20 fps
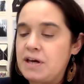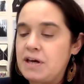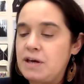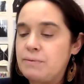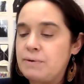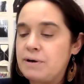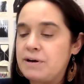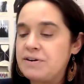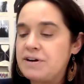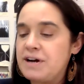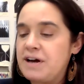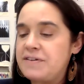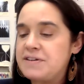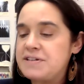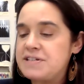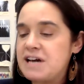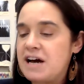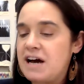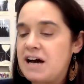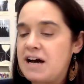He wondered how the
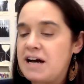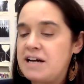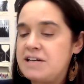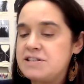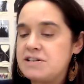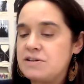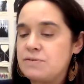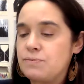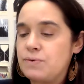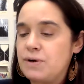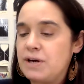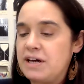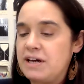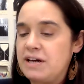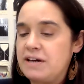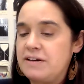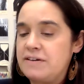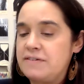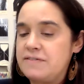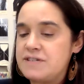tides and
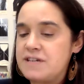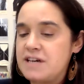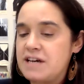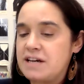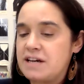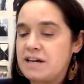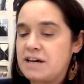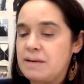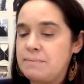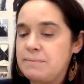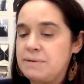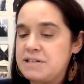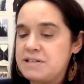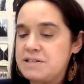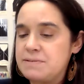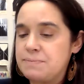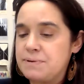waves had come into